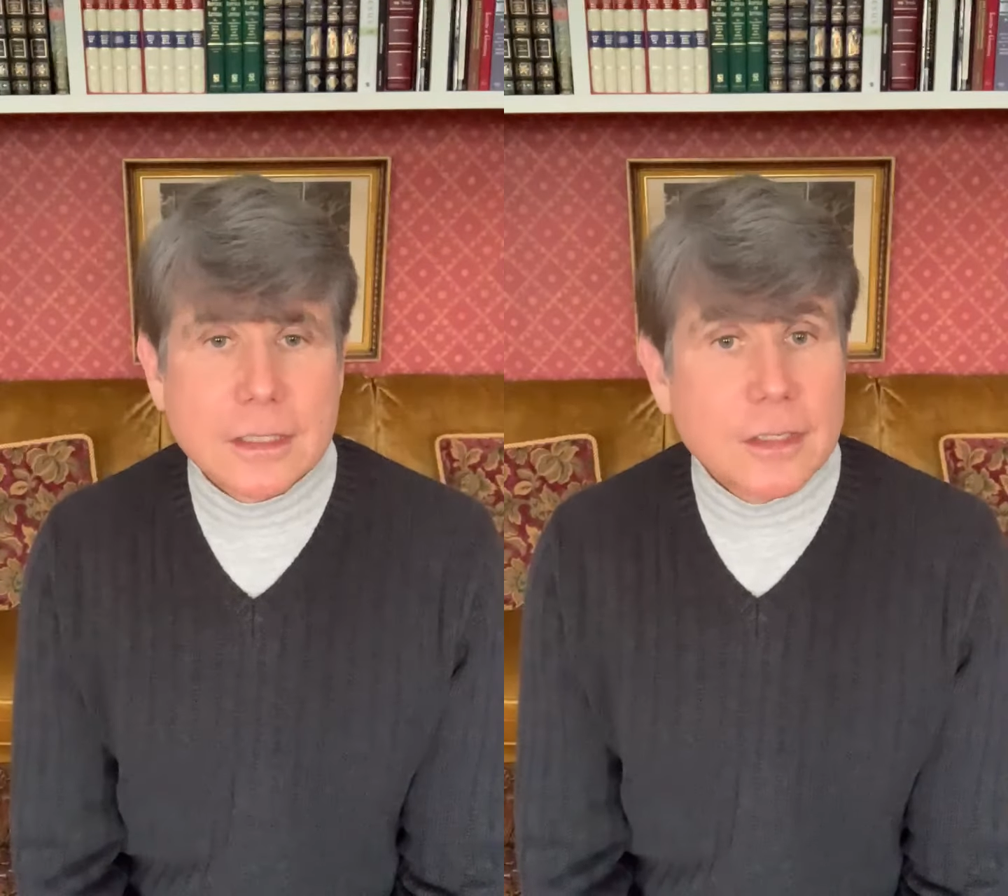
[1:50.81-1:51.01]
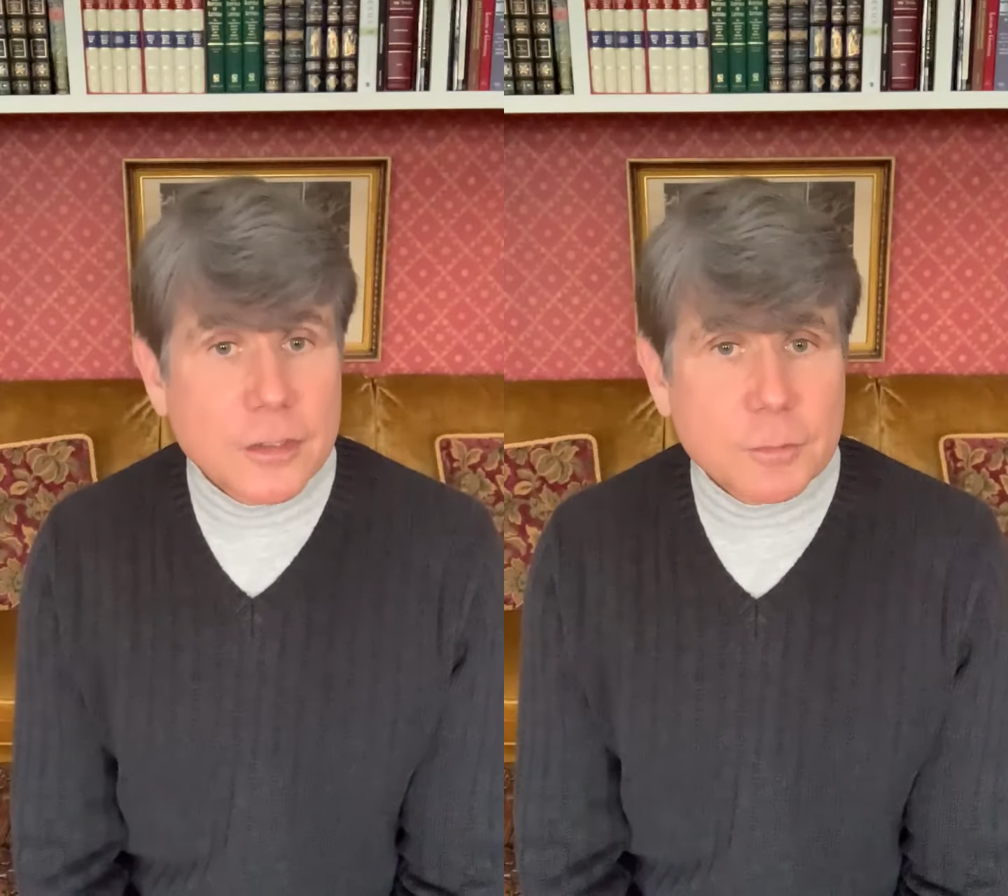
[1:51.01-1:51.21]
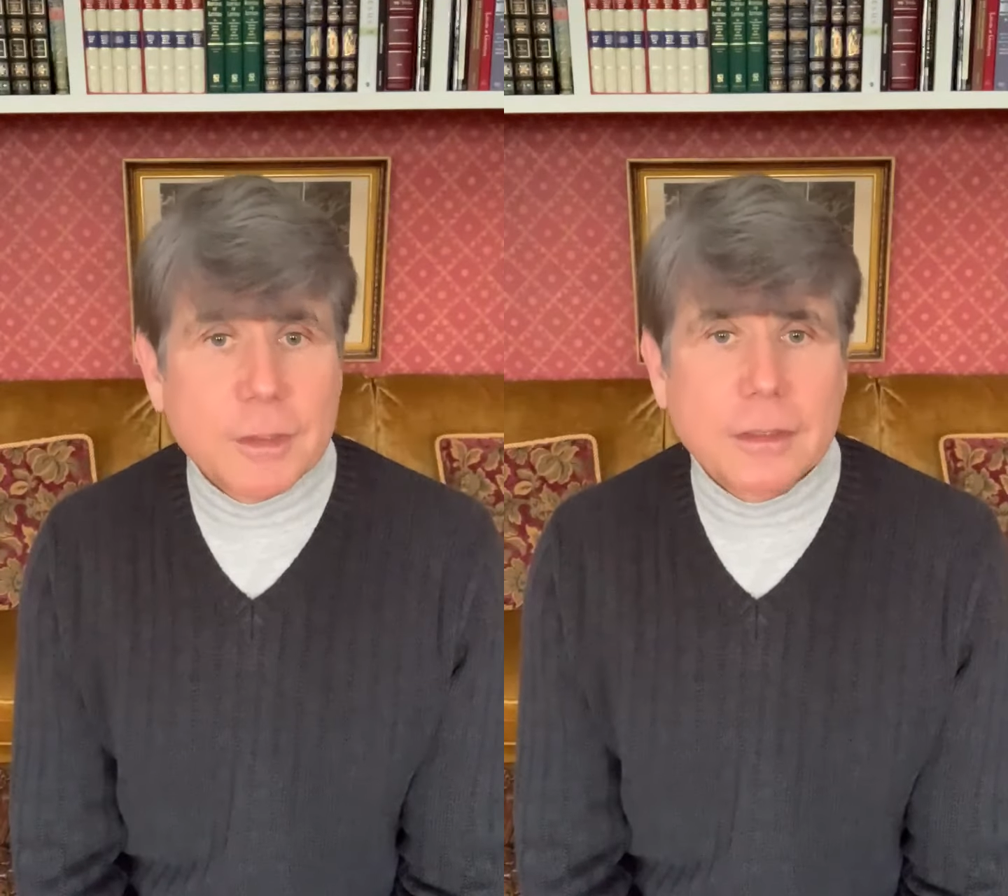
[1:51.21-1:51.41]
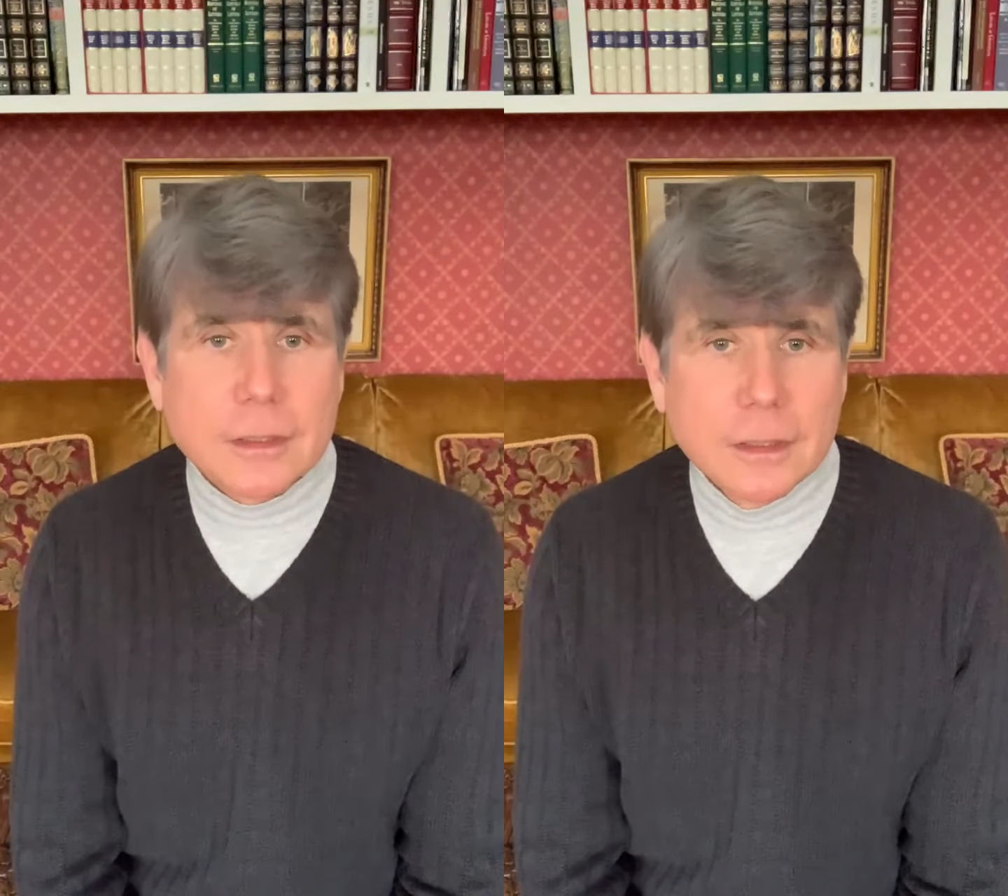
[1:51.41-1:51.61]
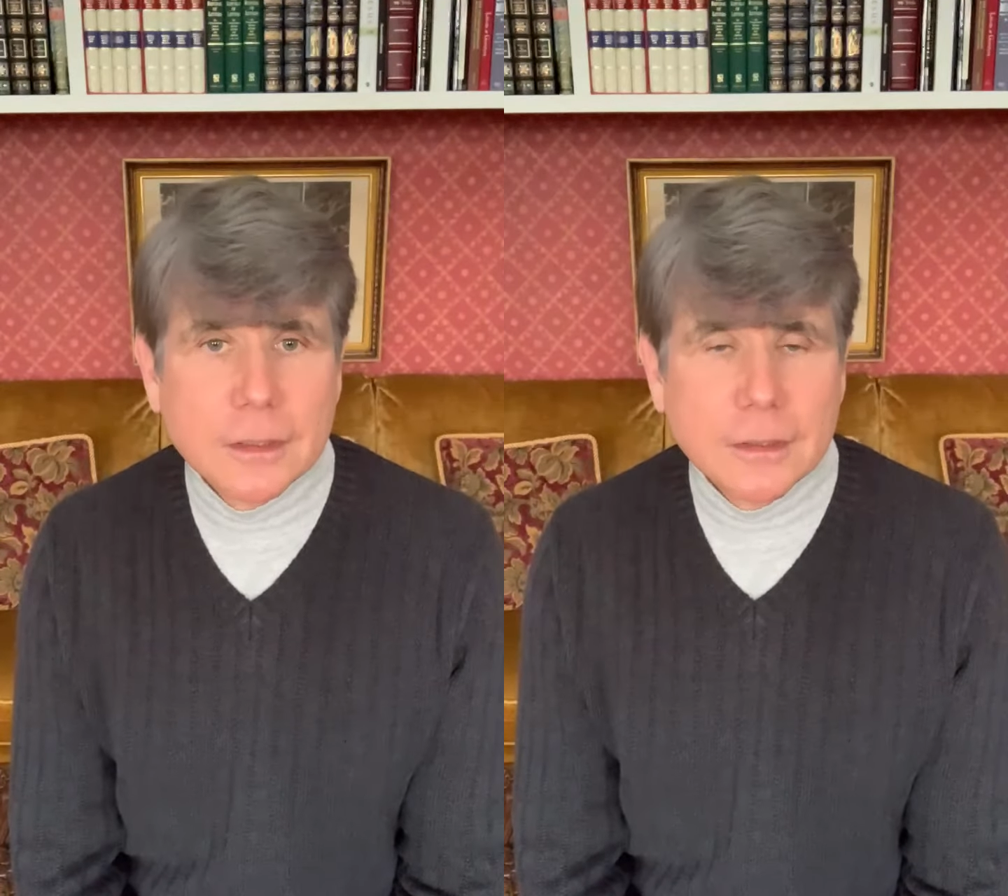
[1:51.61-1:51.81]
in the
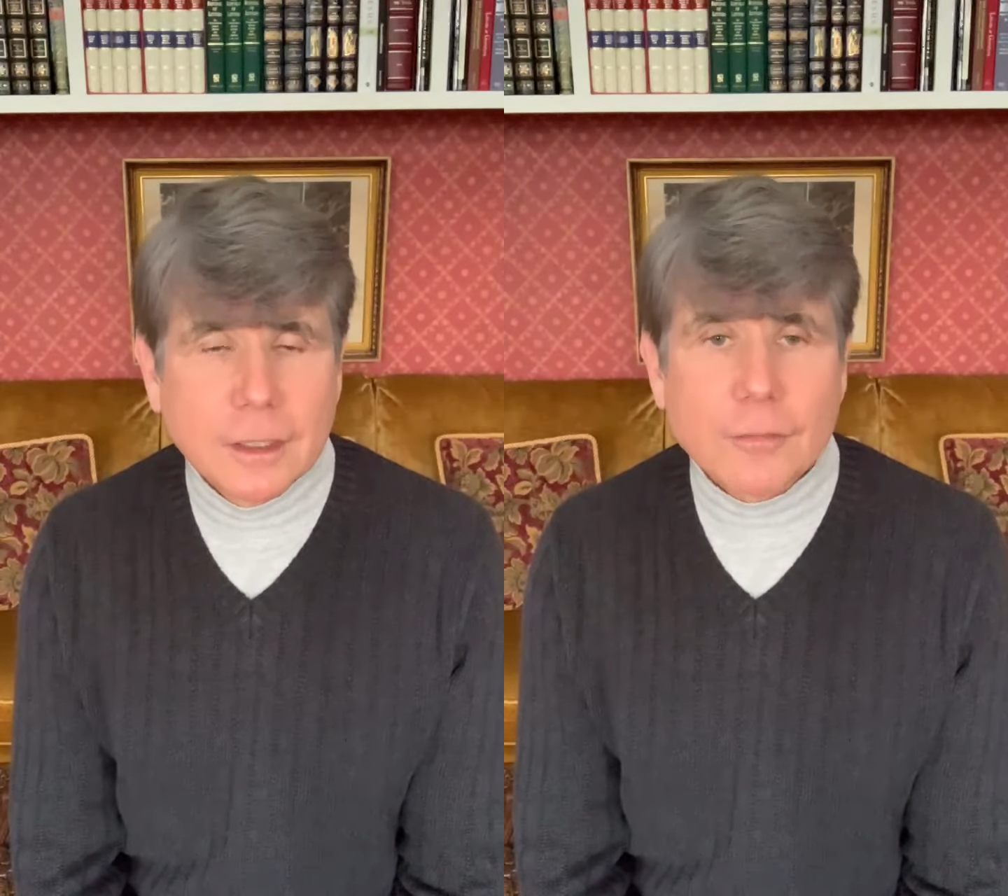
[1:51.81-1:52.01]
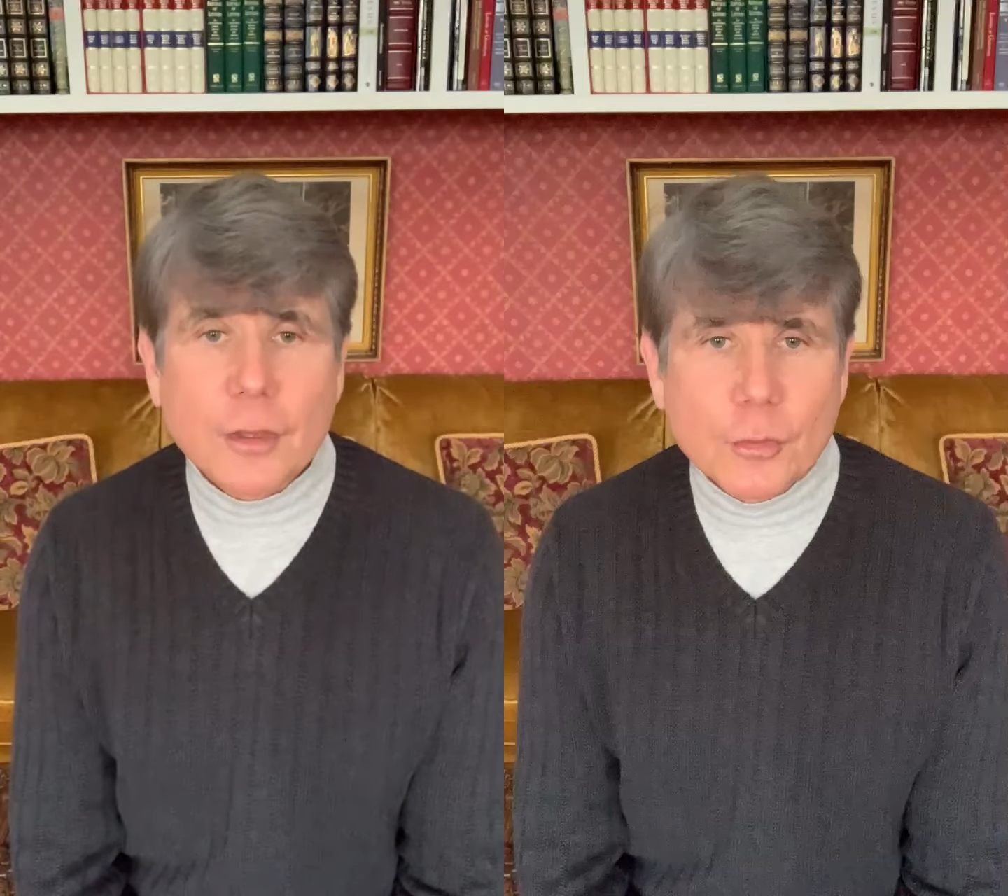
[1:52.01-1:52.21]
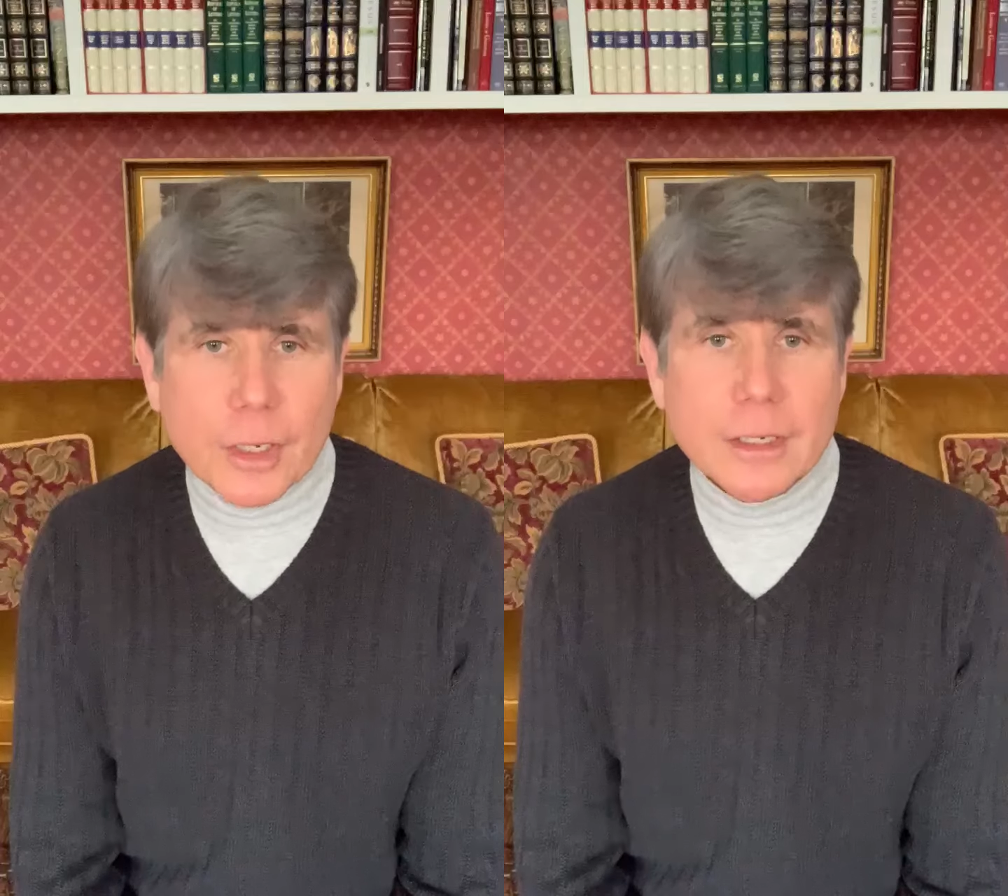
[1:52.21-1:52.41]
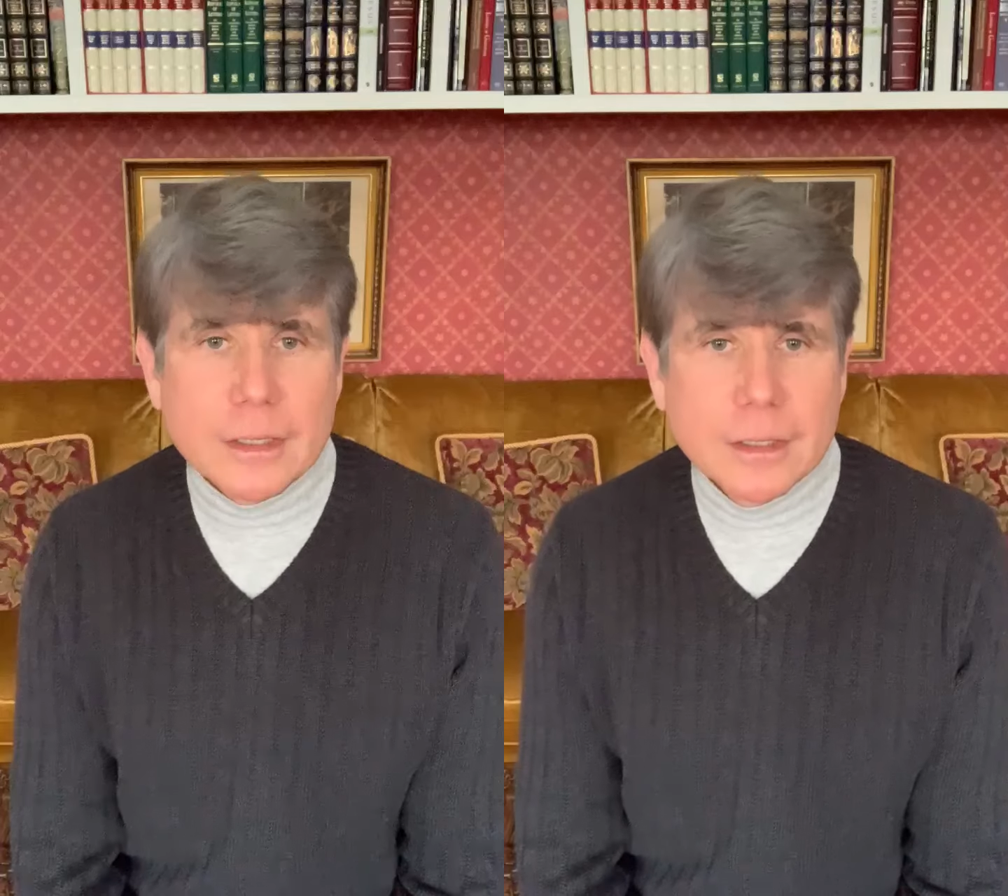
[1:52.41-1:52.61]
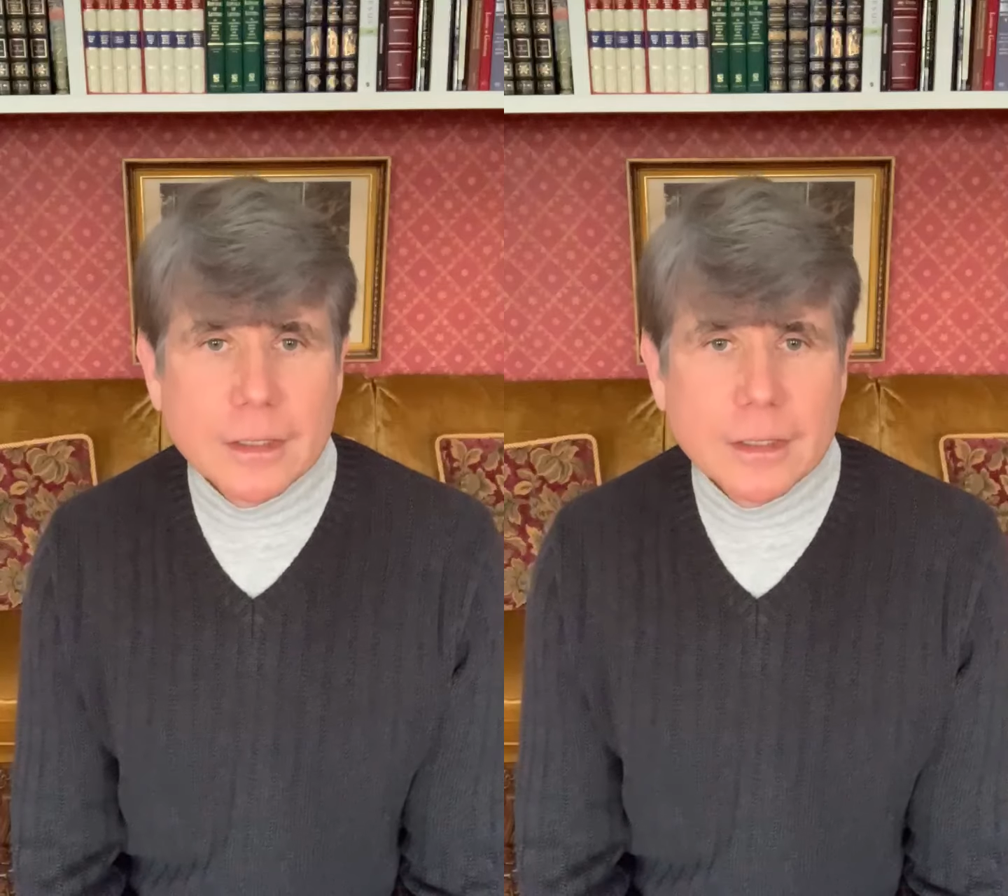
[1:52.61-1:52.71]
spirit of the great